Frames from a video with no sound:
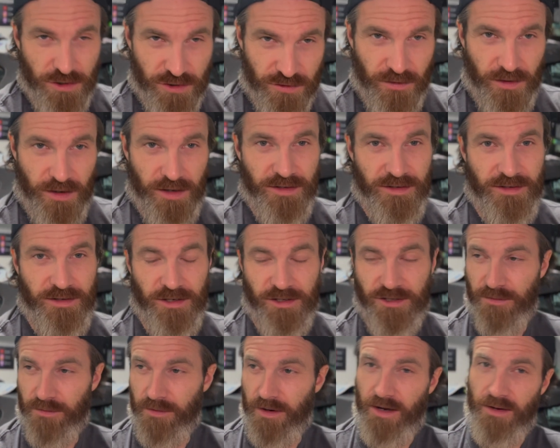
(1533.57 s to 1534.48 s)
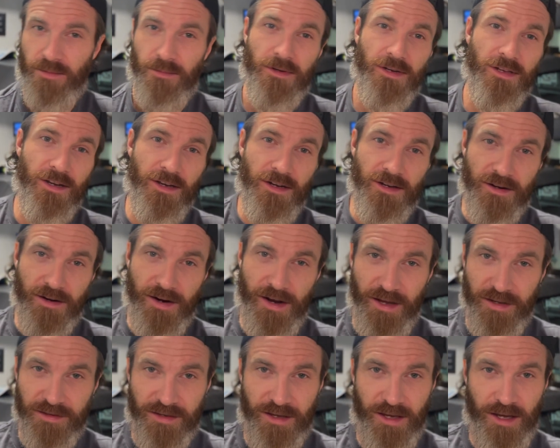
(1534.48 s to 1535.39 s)
push rods did you run when you did
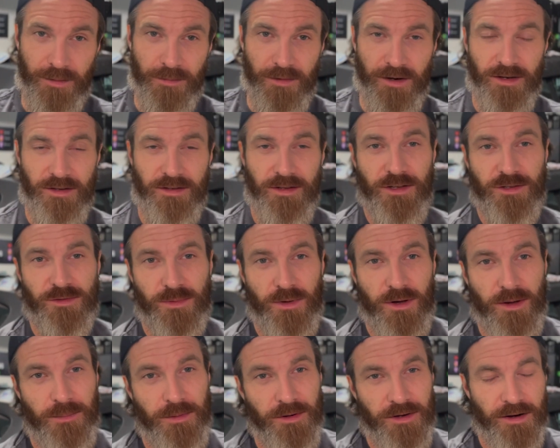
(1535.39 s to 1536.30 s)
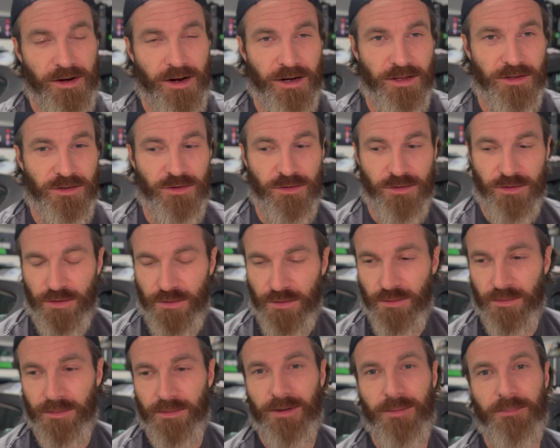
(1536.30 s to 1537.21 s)
your heads cam and intake swap on your 92
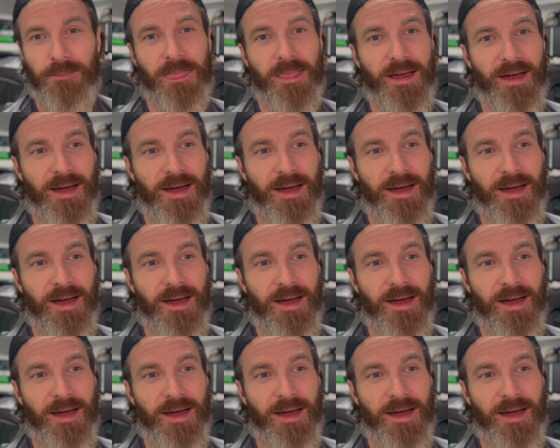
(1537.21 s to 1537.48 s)
coupe?